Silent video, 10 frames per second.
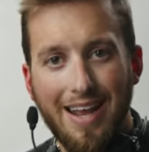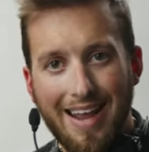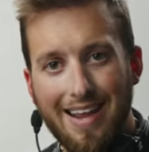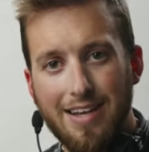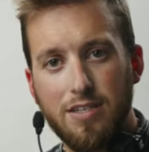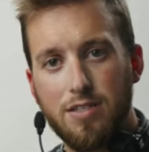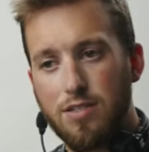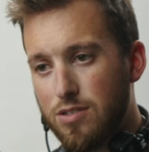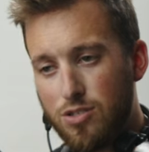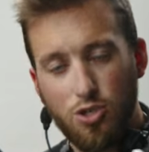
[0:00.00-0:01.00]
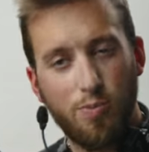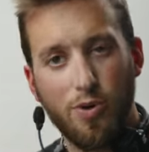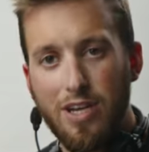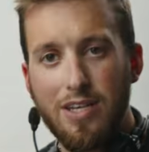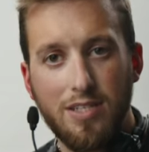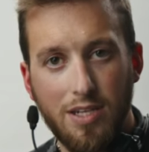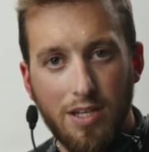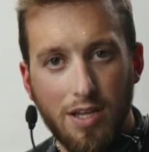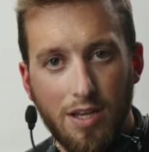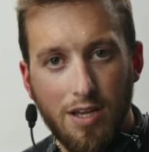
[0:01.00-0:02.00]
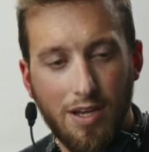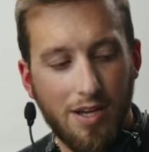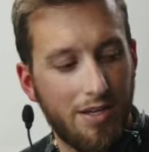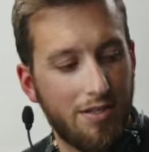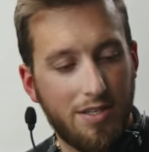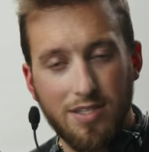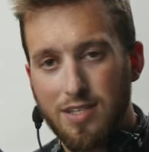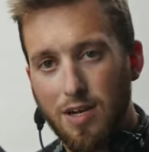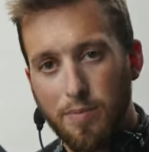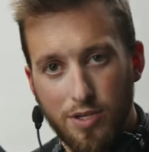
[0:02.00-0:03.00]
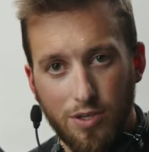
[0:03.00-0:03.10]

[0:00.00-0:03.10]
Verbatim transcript: and super easy uh, to set up and